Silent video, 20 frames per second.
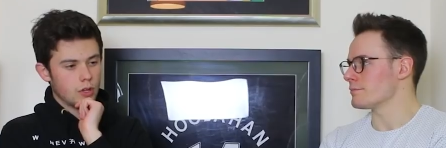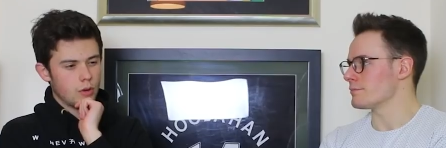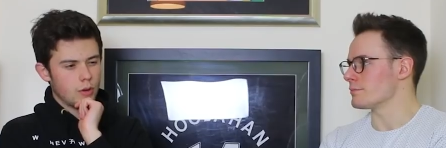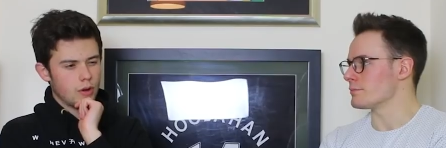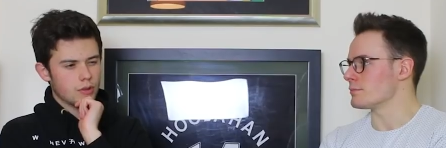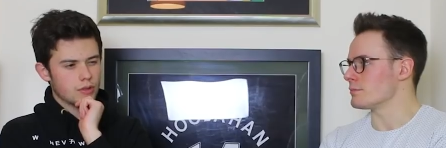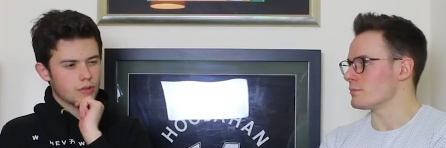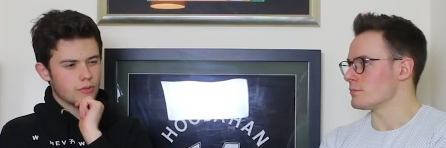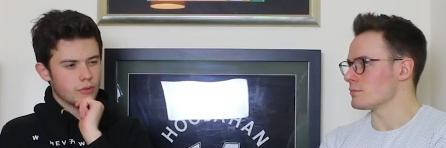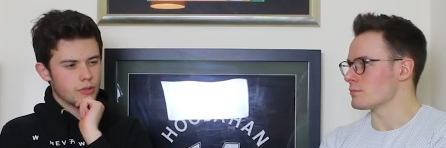
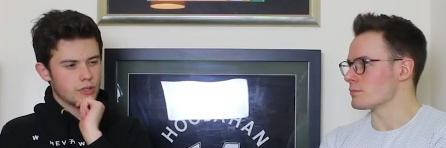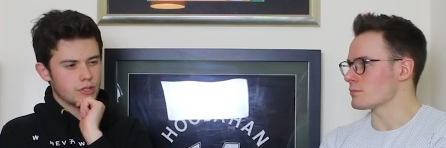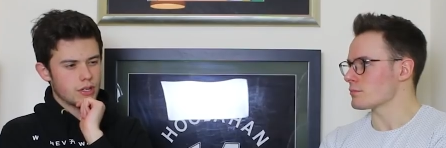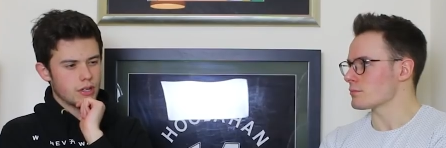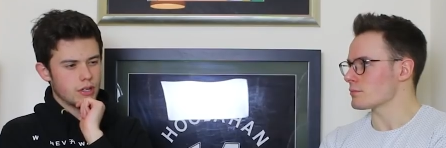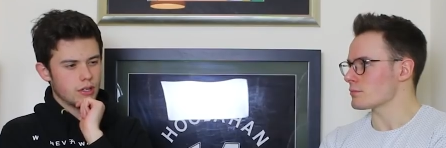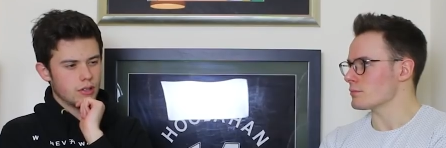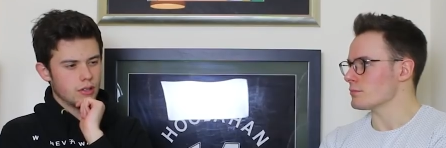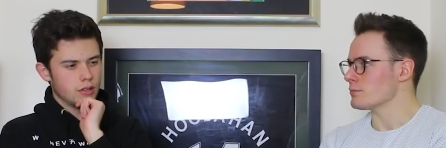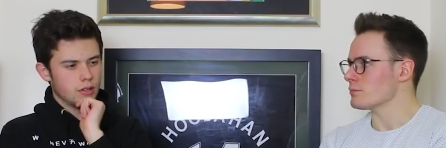Speaker 1: else have we
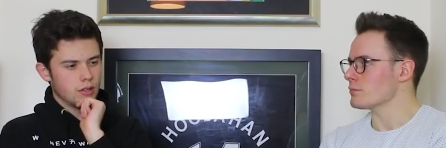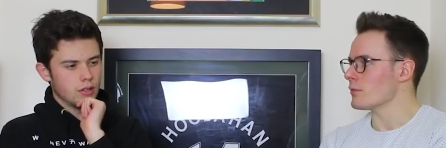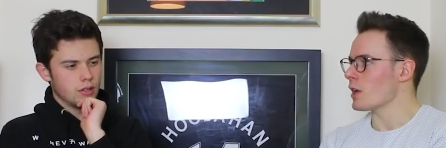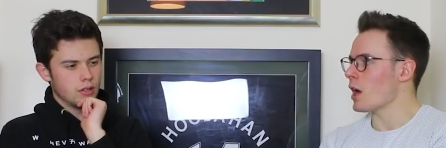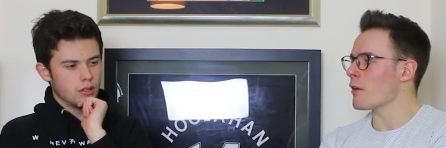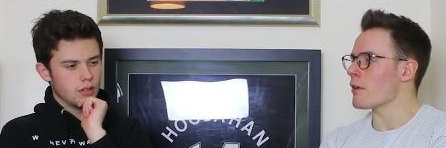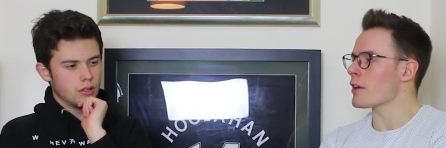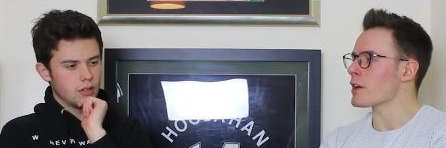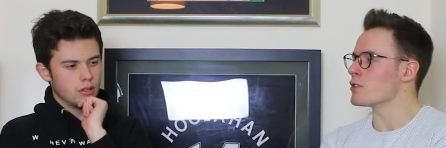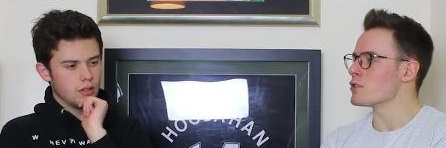seen?
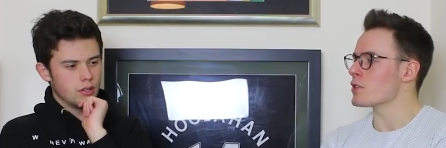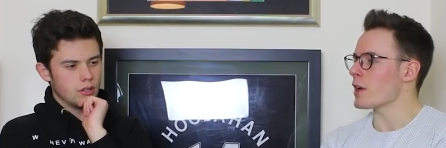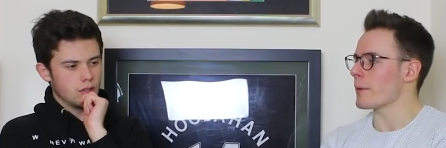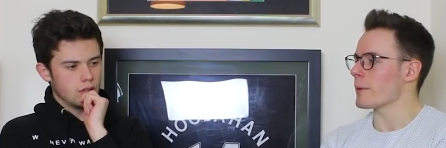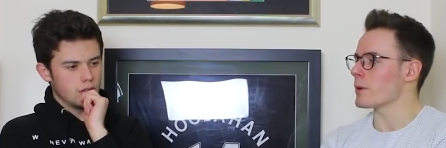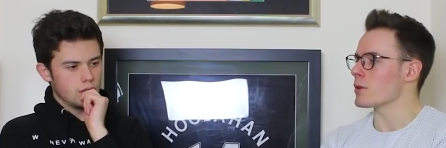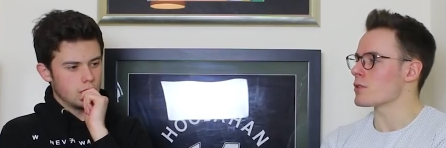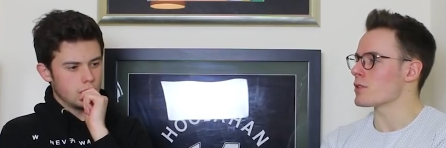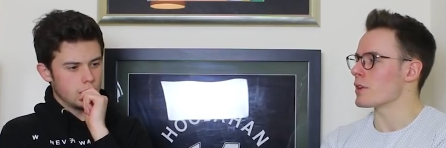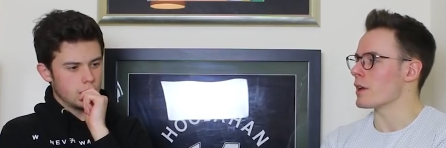
Speaker 2: I reckon Jack
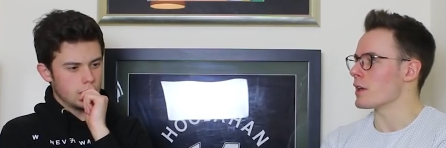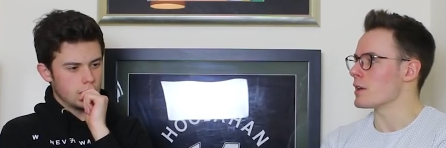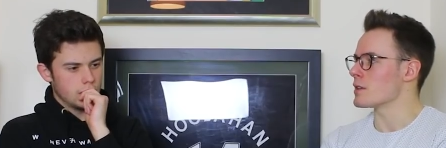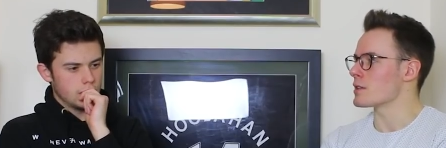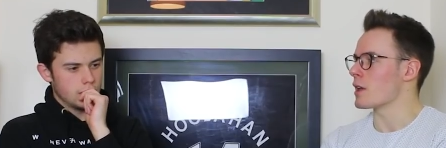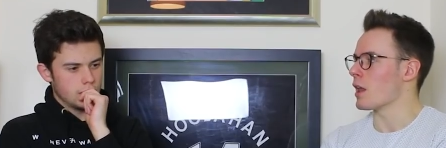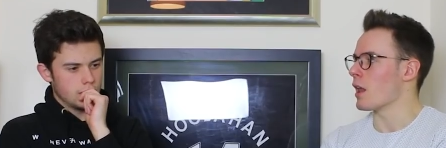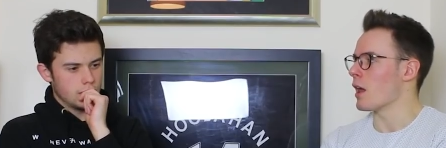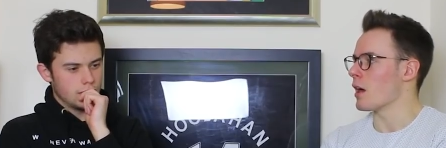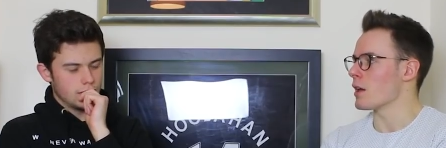Wilshere, he's
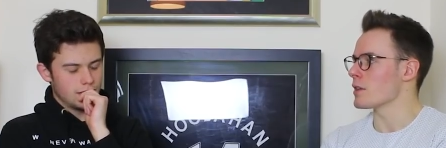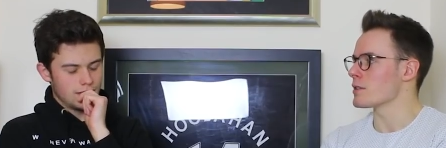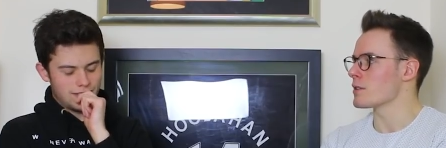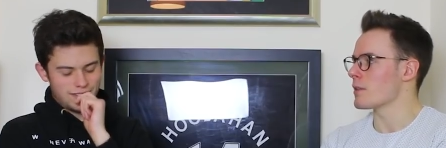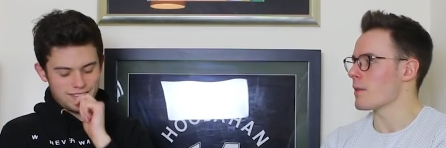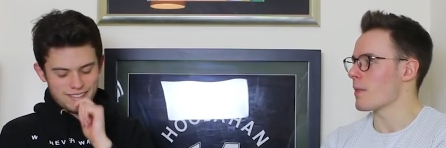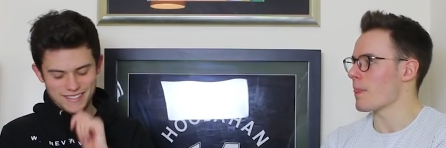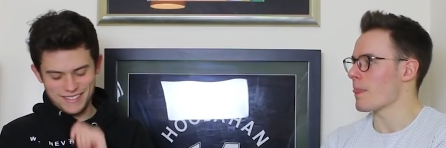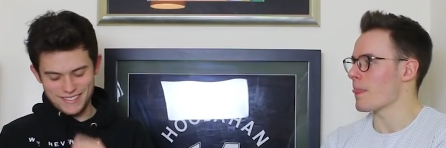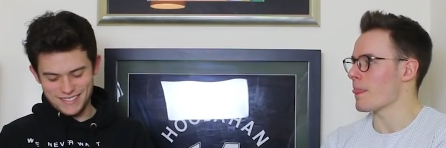class.
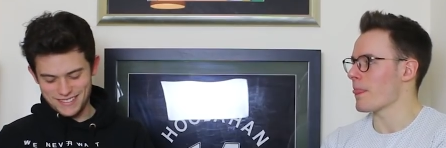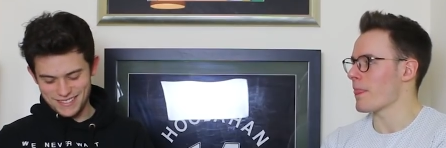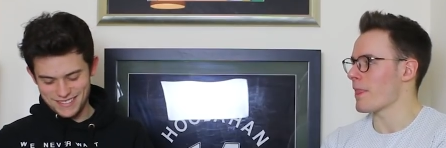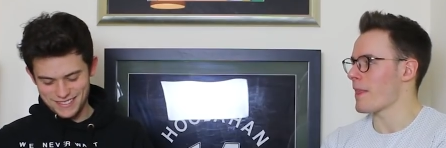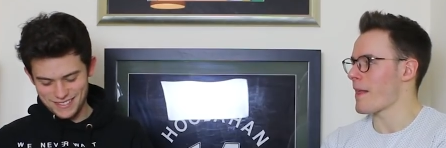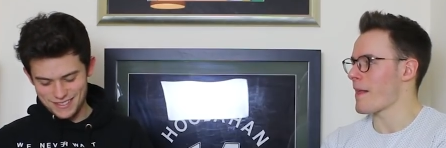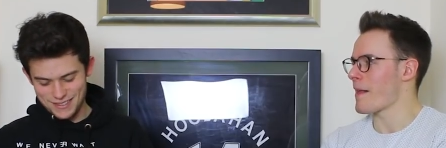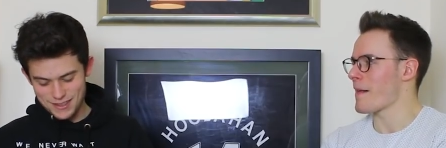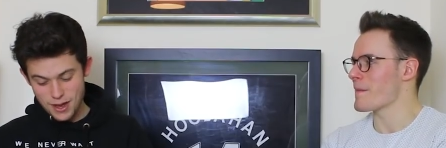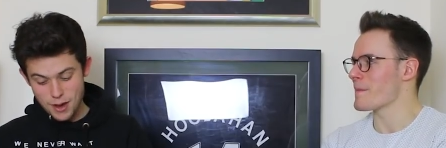
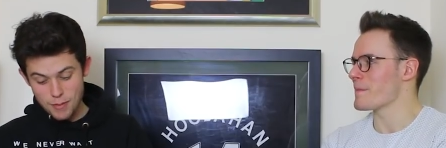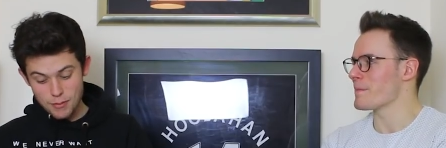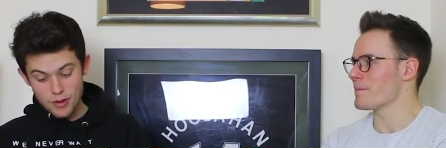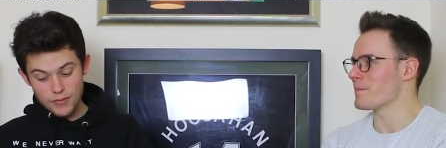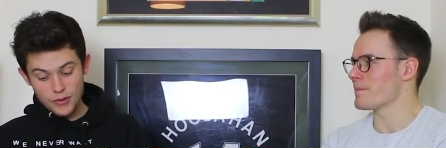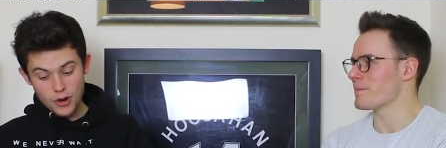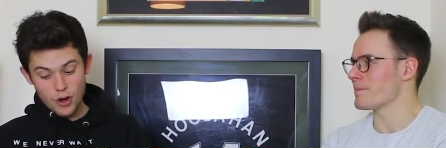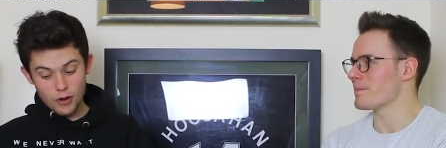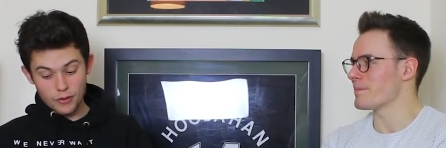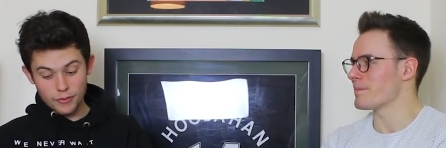
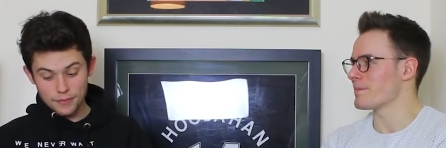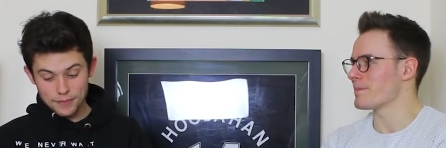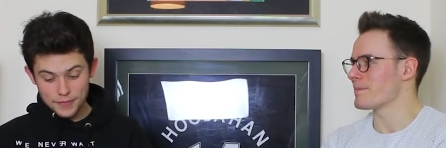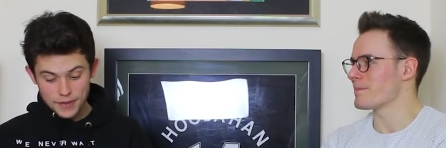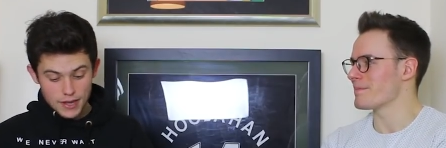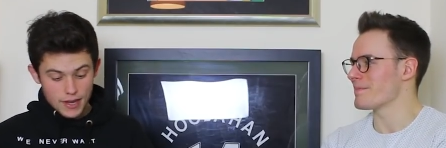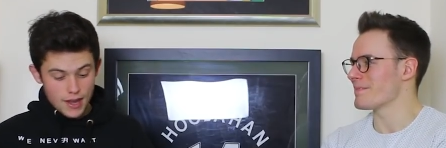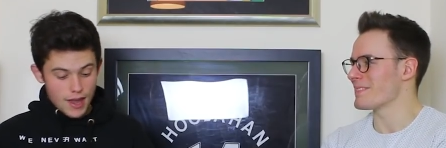
Speaker 1: Moving on.